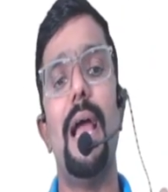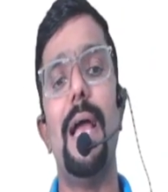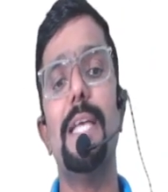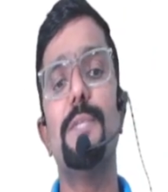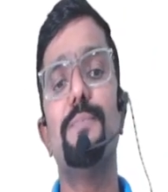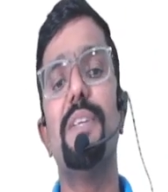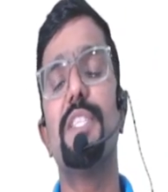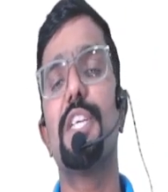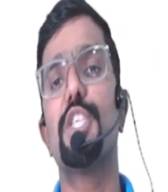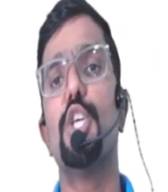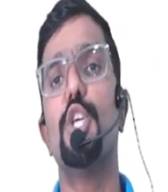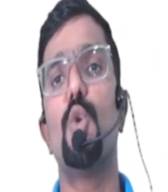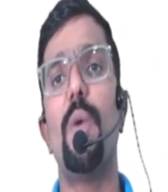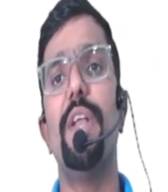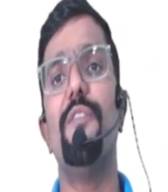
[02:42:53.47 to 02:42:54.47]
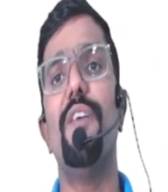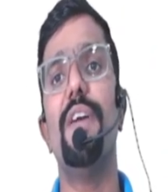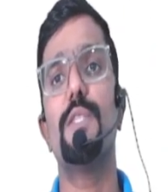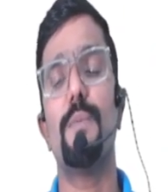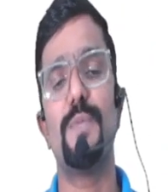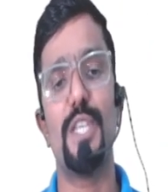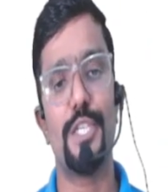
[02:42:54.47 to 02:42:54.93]
As per section
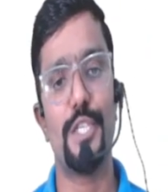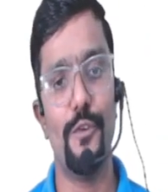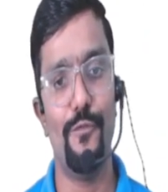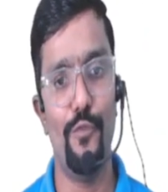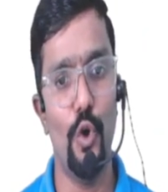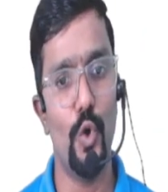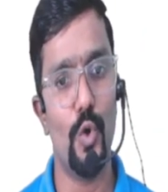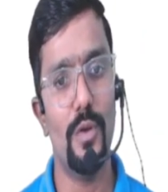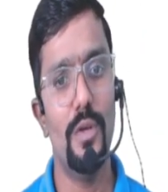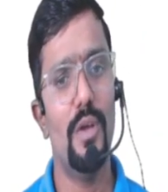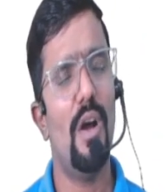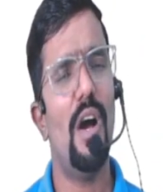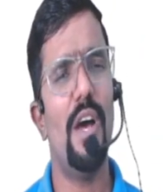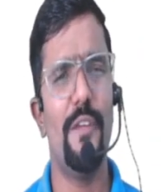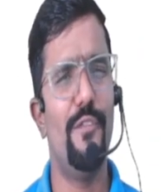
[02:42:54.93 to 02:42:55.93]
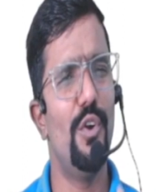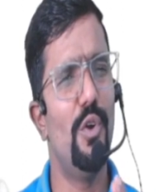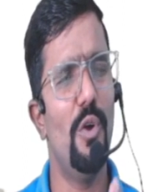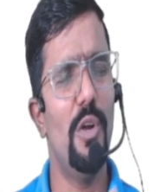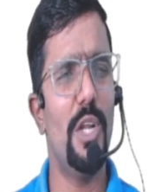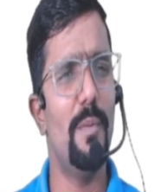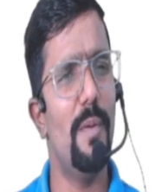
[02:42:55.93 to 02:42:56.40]
25 subsection 4, or if you
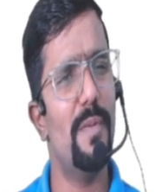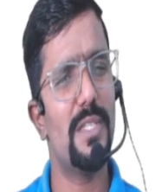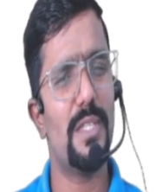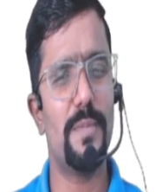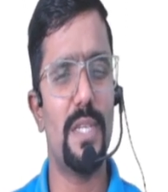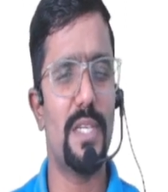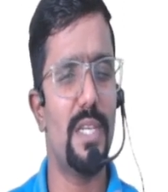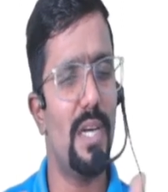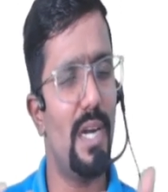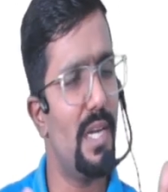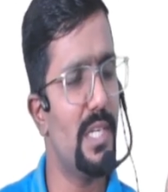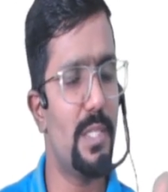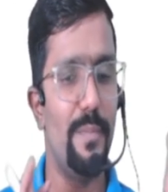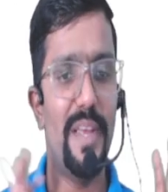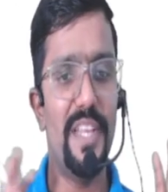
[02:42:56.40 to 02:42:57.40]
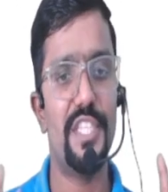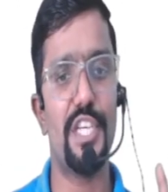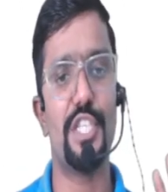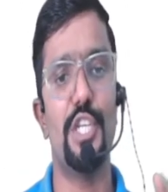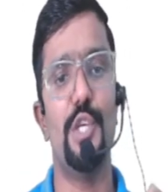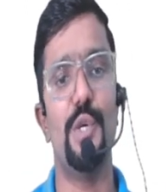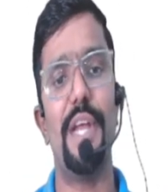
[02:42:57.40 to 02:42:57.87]
don't remember subsection, at least main
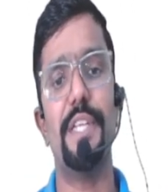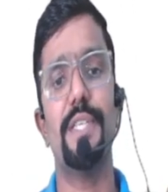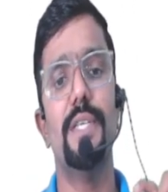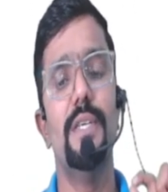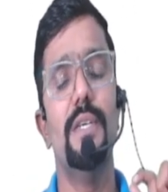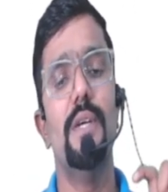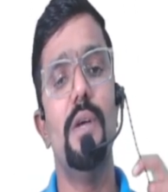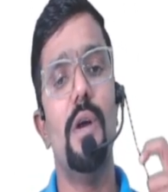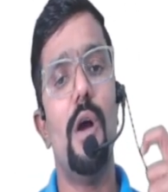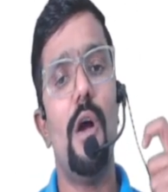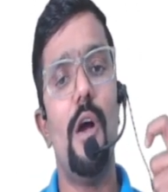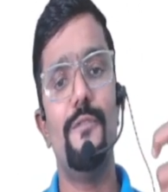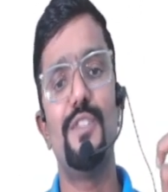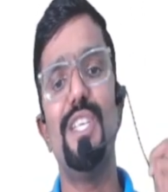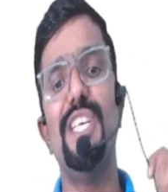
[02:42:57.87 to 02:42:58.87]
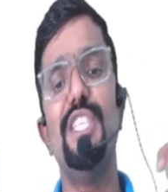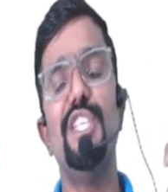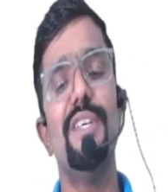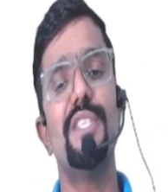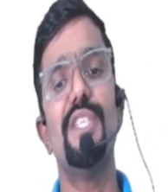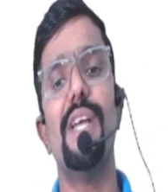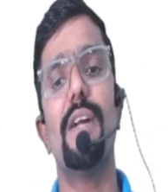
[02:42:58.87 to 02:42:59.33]
section you write. Of
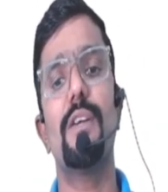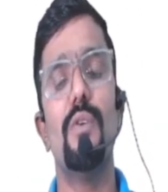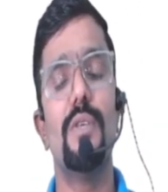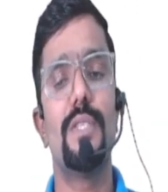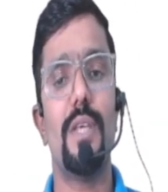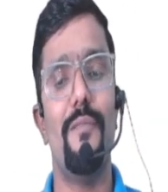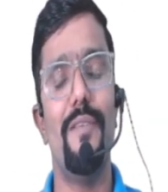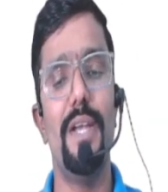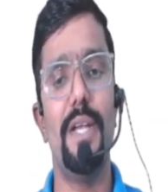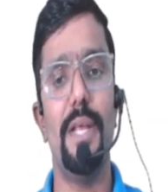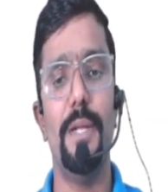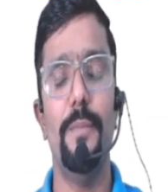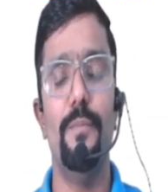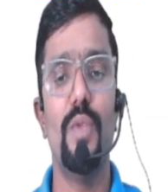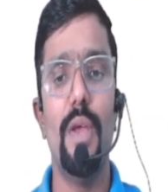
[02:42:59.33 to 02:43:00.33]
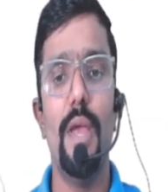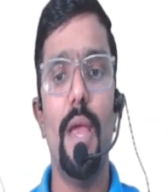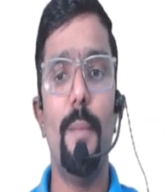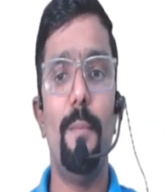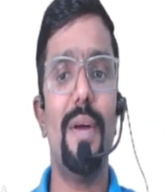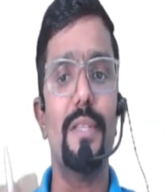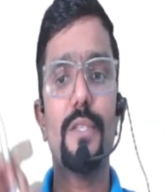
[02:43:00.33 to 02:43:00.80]
CGST Act on 17,
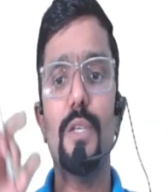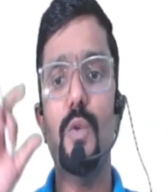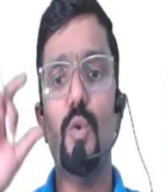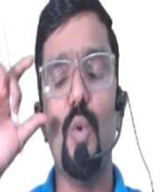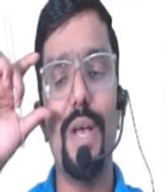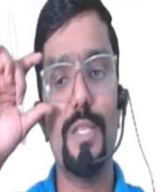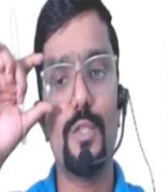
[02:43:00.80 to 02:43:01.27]
a person who